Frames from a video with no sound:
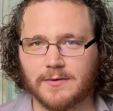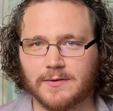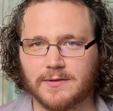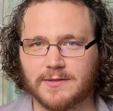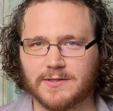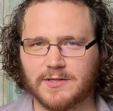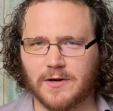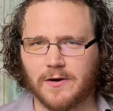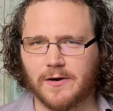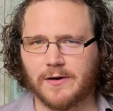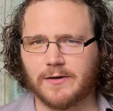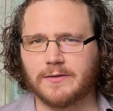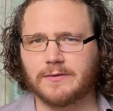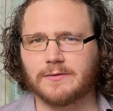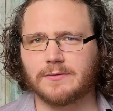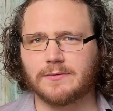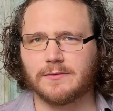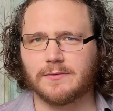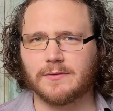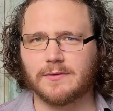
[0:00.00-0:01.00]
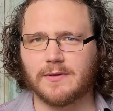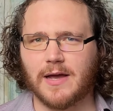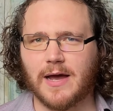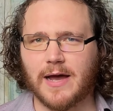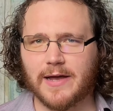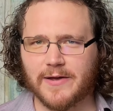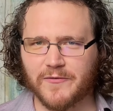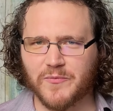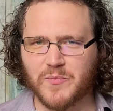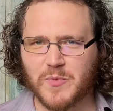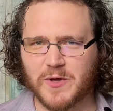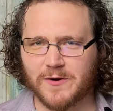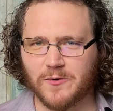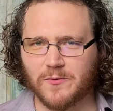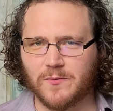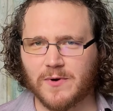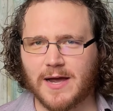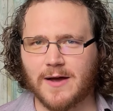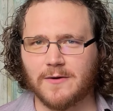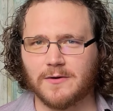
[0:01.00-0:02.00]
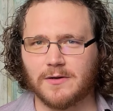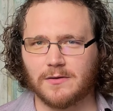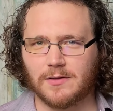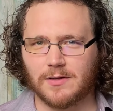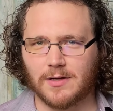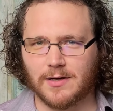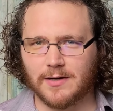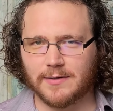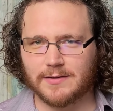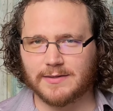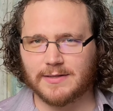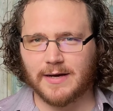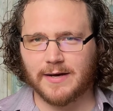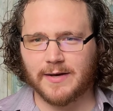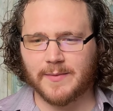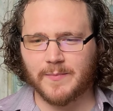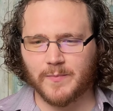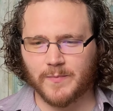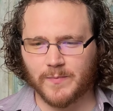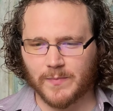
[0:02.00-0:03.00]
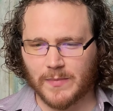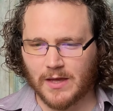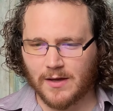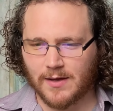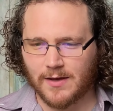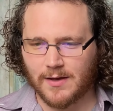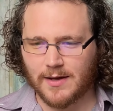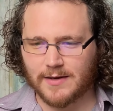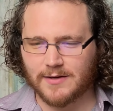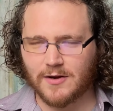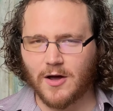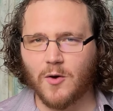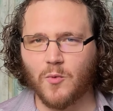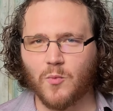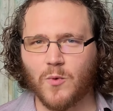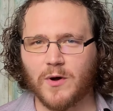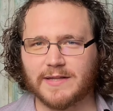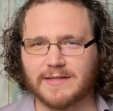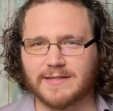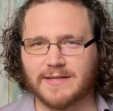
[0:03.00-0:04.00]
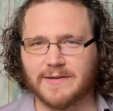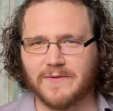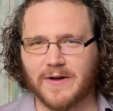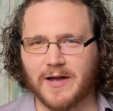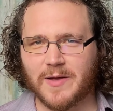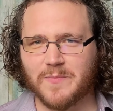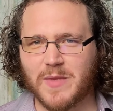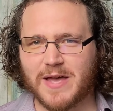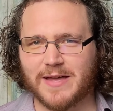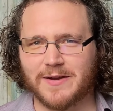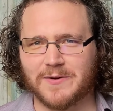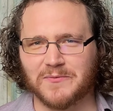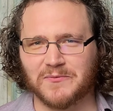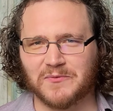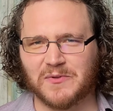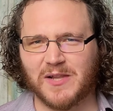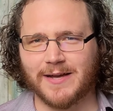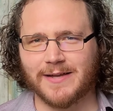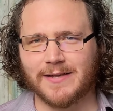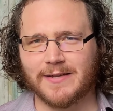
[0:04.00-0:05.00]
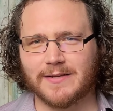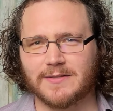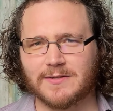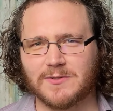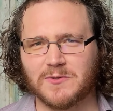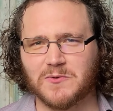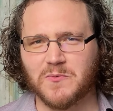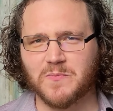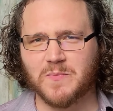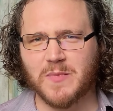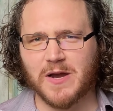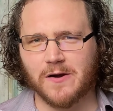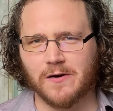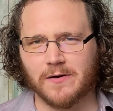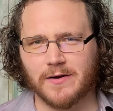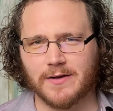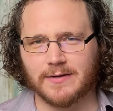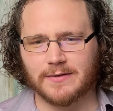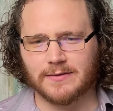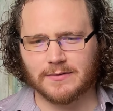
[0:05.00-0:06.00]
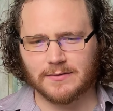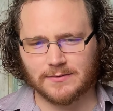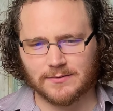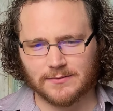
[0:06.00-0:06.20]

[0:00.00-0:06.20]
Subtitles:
Sir, I have been around a long time, and not once have I met a flying Sumerian.